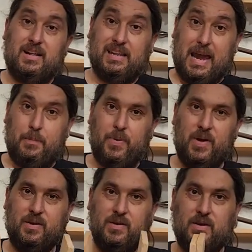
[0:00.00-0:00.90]
clamp,
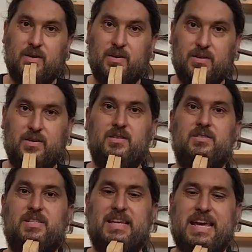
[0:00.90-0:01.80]

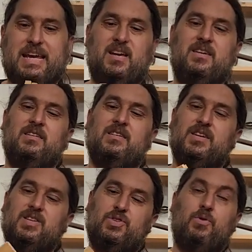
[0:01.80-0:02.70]
stick
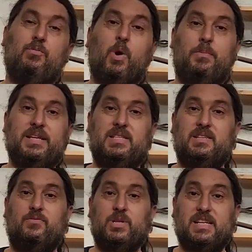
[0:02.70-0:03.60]
two or more
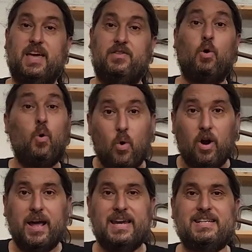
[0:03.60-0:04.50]
pieces of wood together,
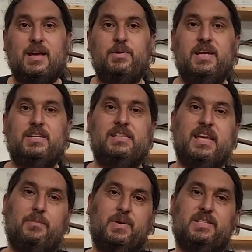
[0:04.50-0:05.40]
or anytime you need to
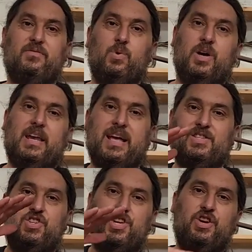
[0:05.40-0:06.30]
take a piece of wood
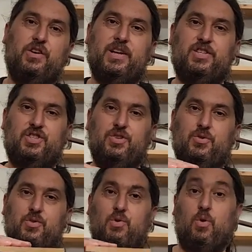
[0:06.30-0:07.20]
and secure it to
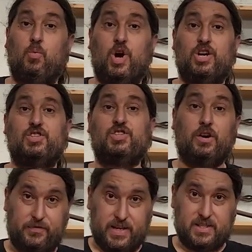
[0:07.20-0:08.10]
your work
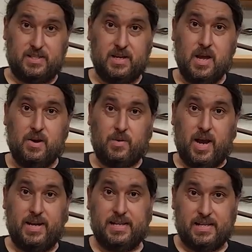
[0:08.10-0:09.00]
surface,
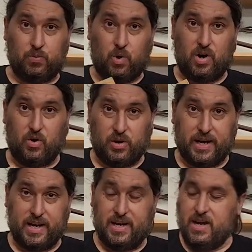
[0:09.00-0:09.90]
right? That's work holding.